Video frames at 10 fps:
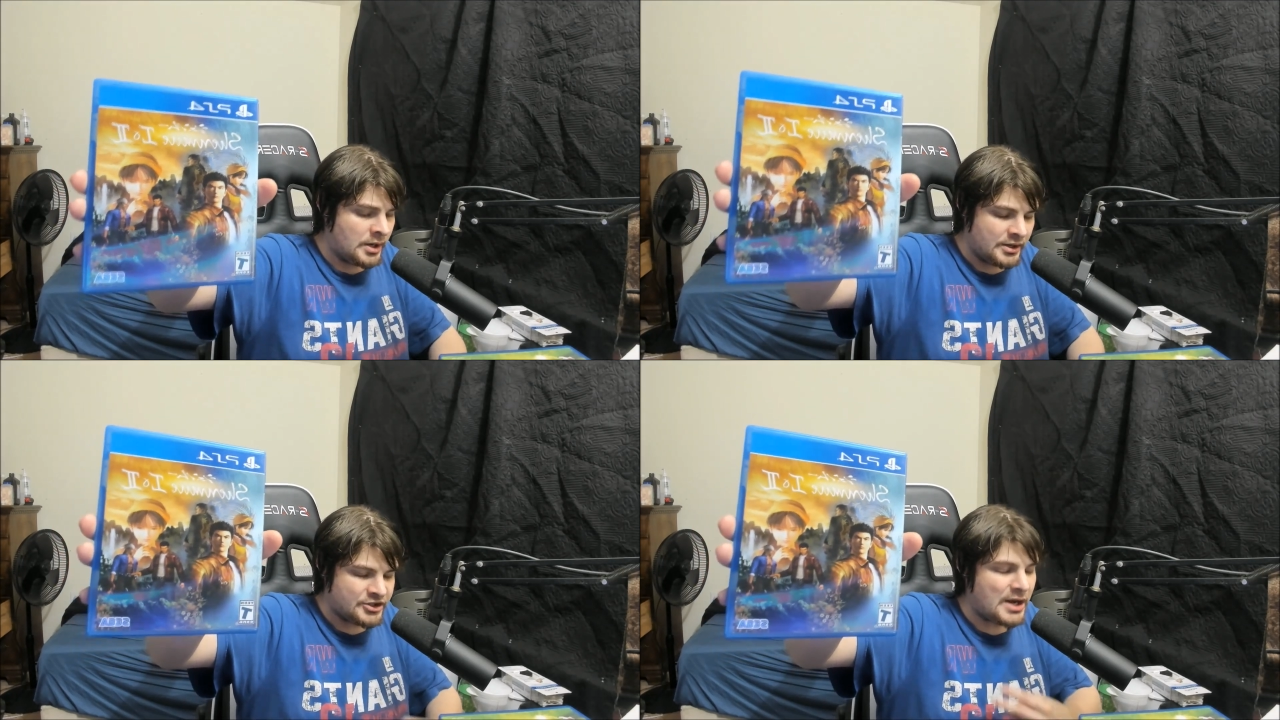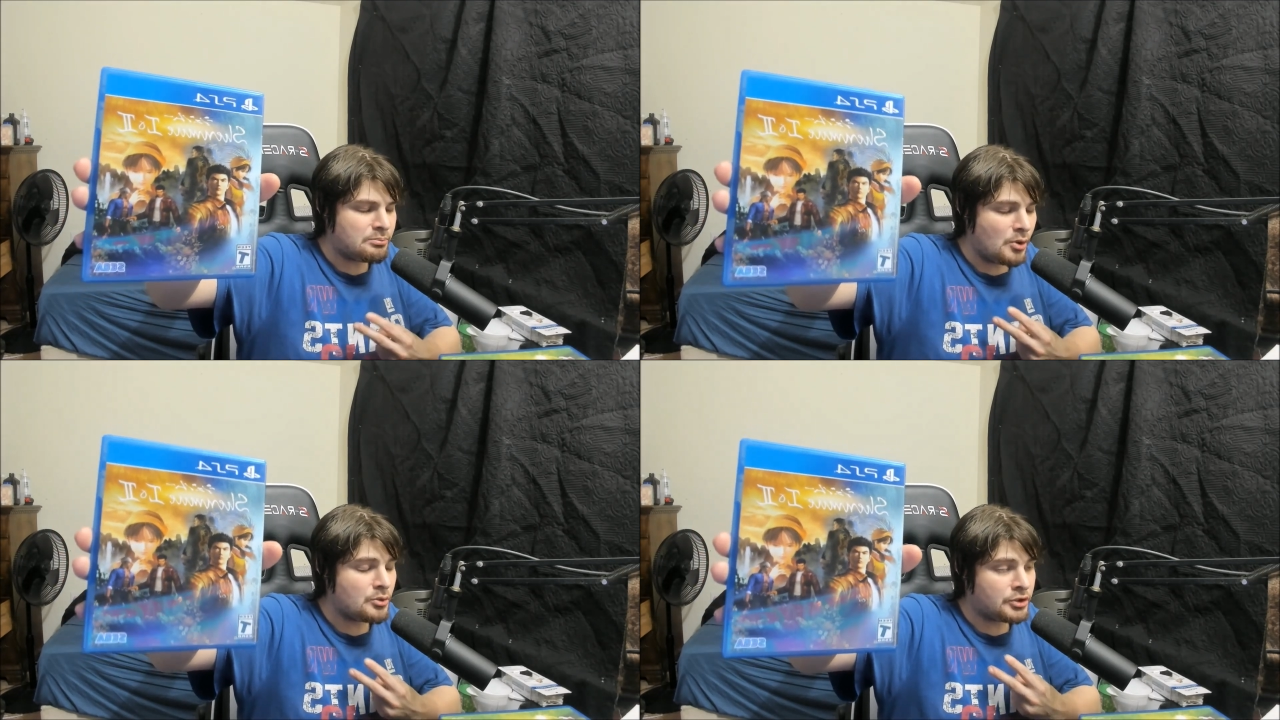
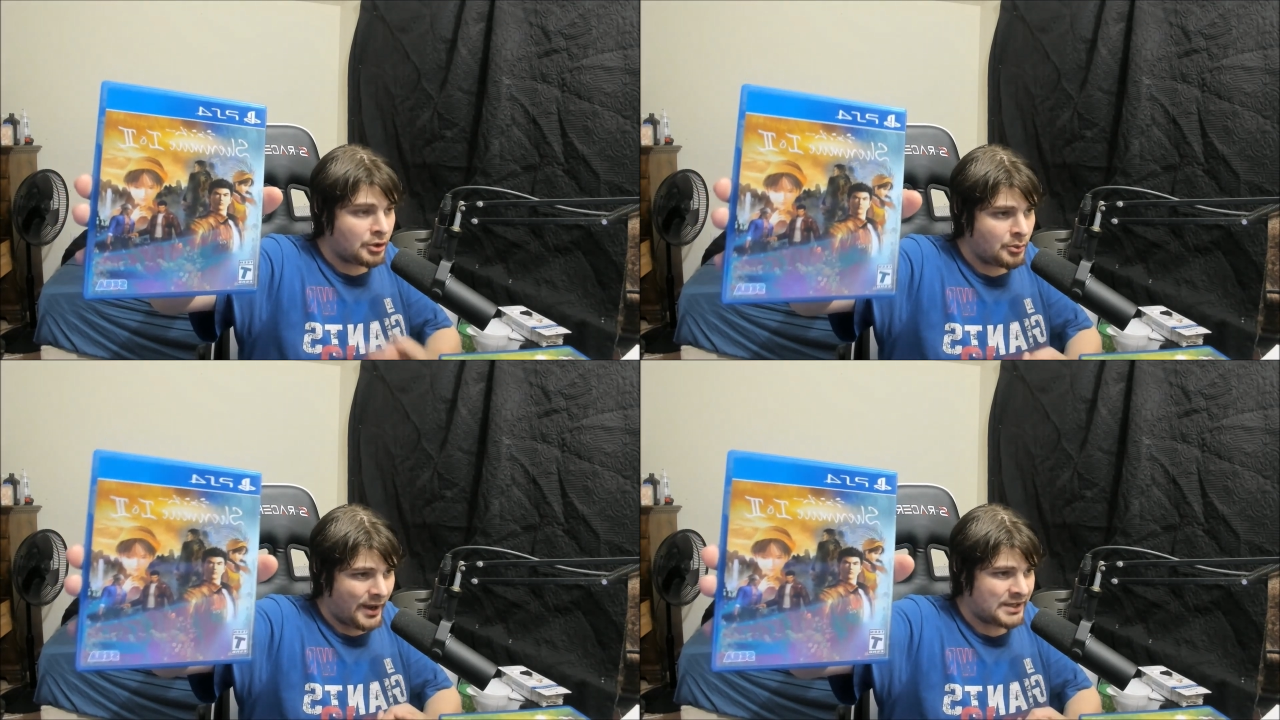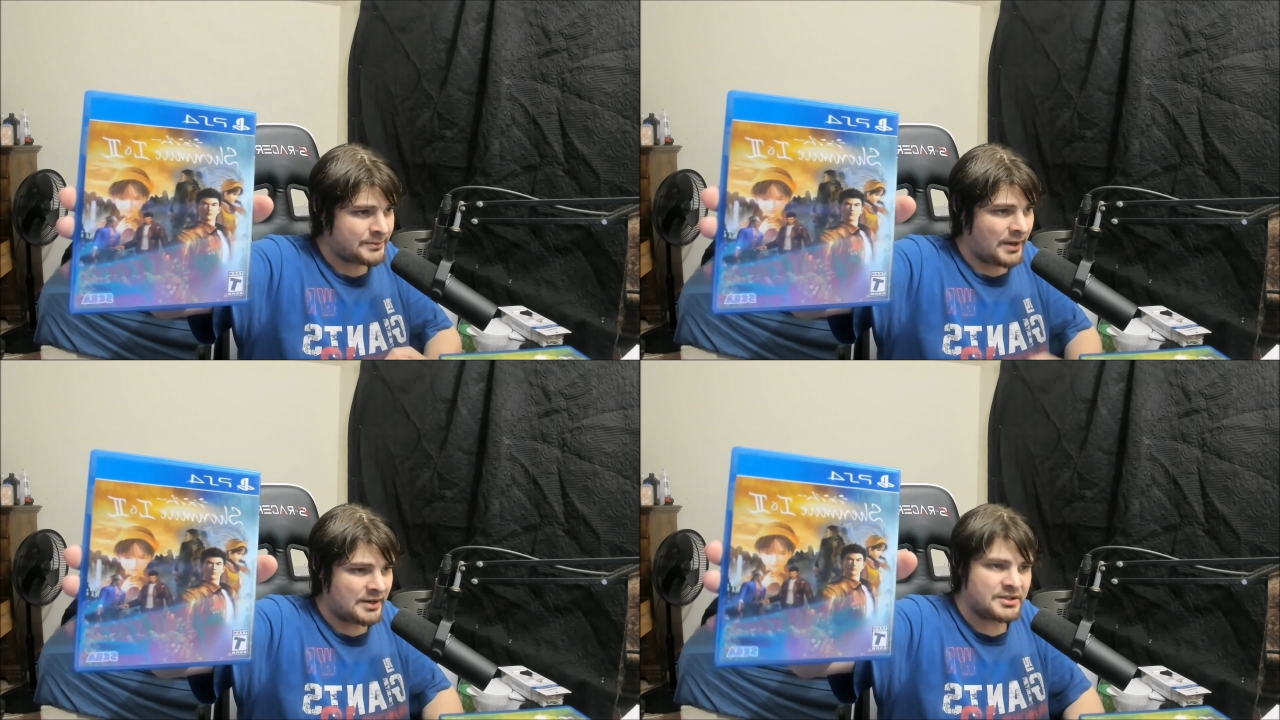Shenmue 2
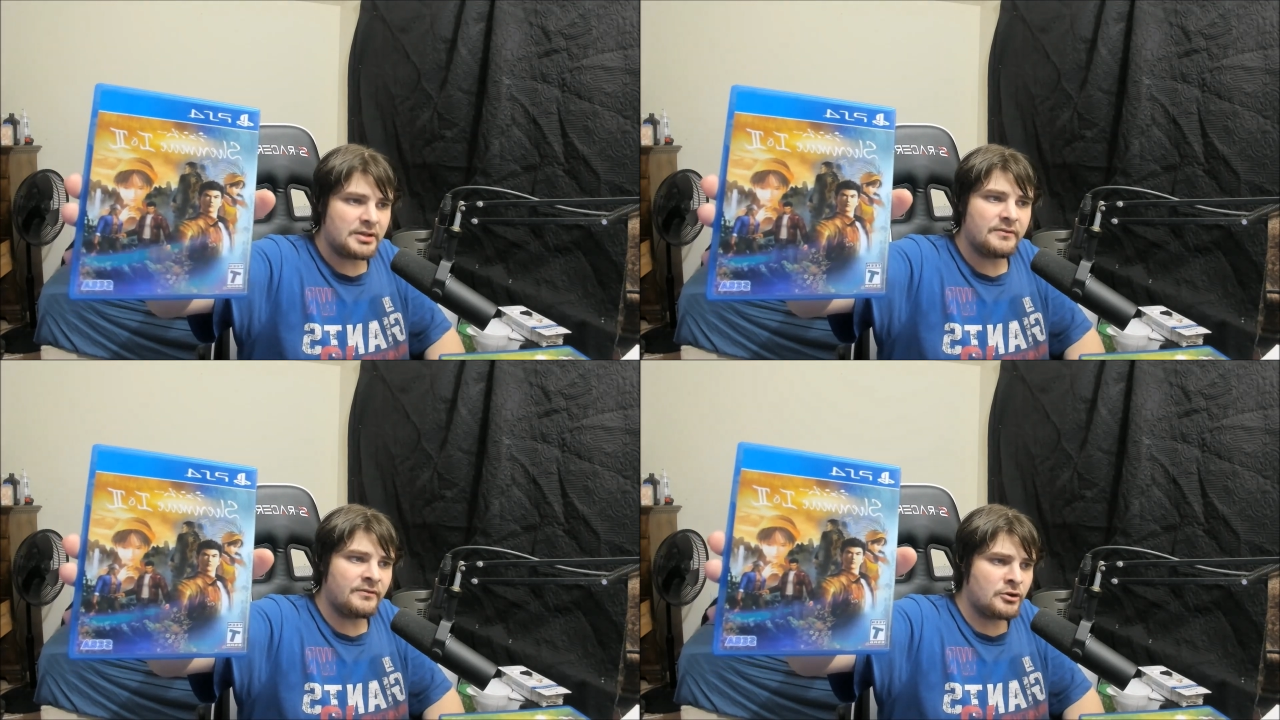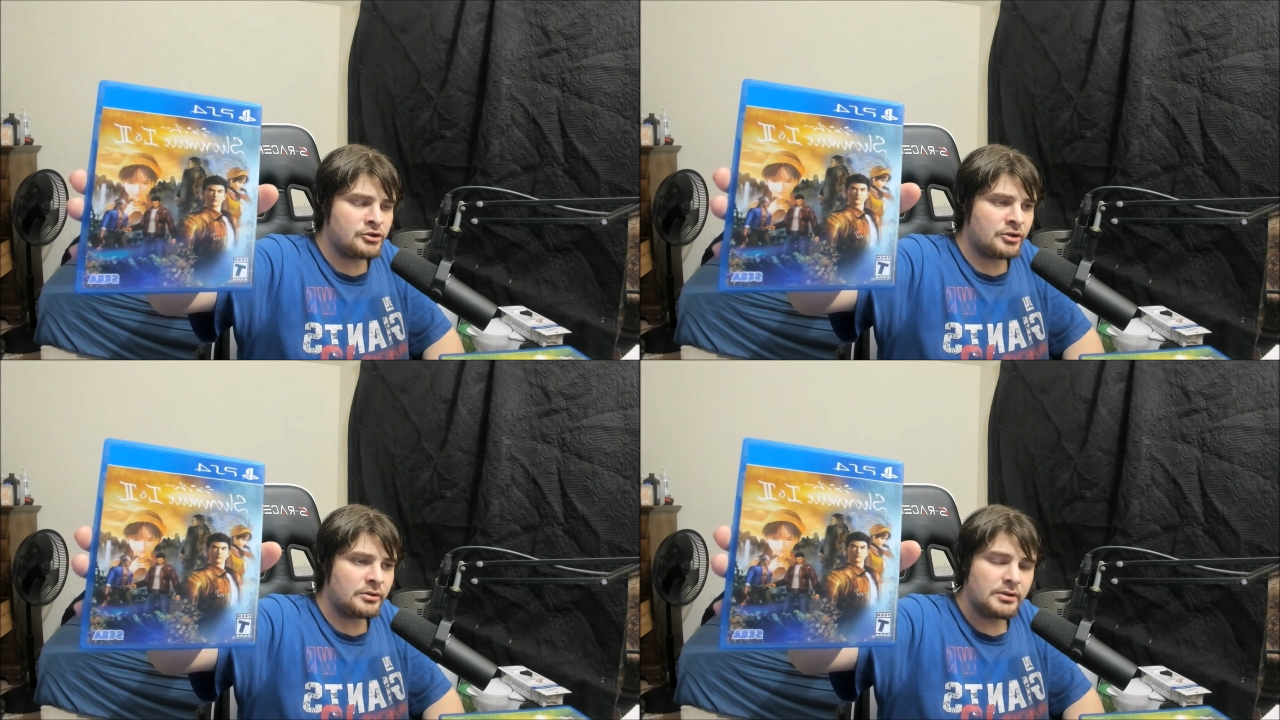Xbox version.